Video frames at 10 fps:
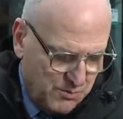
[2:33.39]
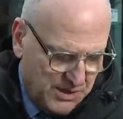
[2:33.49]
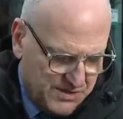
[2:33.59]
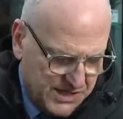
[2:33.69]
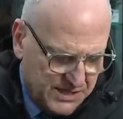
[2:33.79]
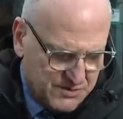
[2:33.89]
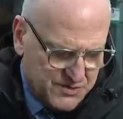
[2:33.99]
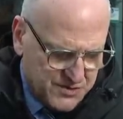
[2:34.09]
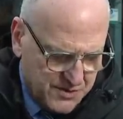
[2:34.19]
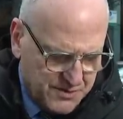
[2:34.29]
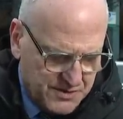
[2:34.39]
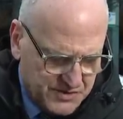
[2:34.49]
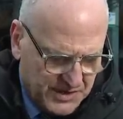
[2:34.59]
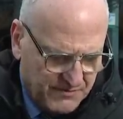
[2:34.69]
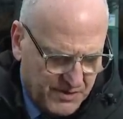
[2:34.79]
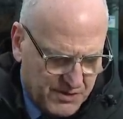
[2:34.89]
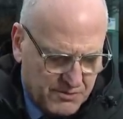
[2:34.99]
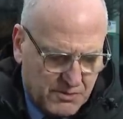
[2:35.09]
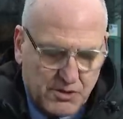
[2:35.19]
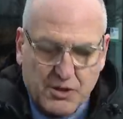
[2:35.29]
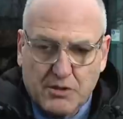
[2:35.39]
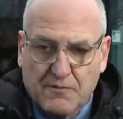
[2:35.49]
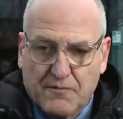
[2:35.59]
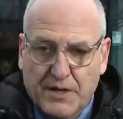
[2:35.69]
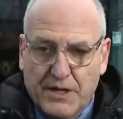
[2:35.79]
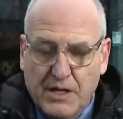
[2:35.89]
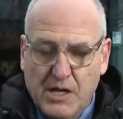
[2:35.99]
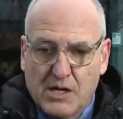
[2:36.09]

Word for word: Montano's 37 year old girlfriend,